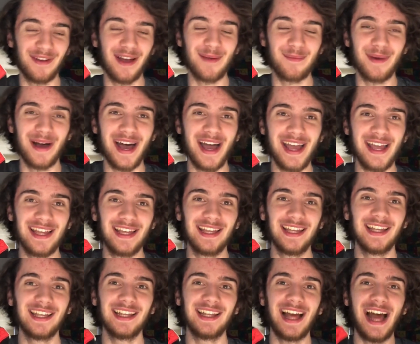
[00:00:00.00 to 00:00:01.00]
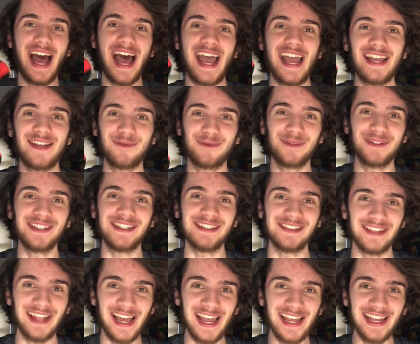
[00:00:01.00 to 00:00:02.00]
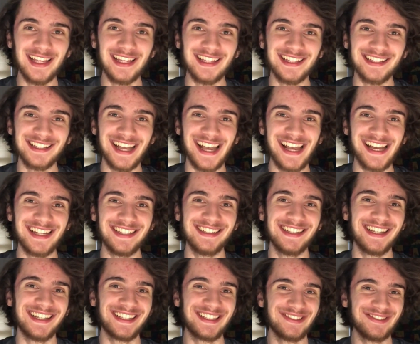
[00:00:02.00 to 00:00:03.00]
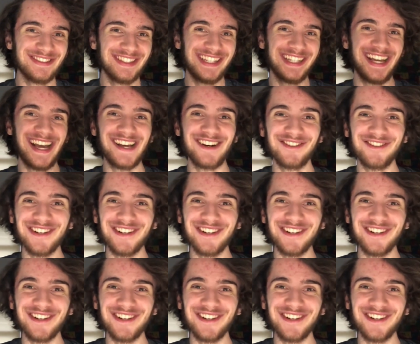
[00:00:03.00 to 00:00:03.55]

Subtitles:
I buy I really like, and I'm I don't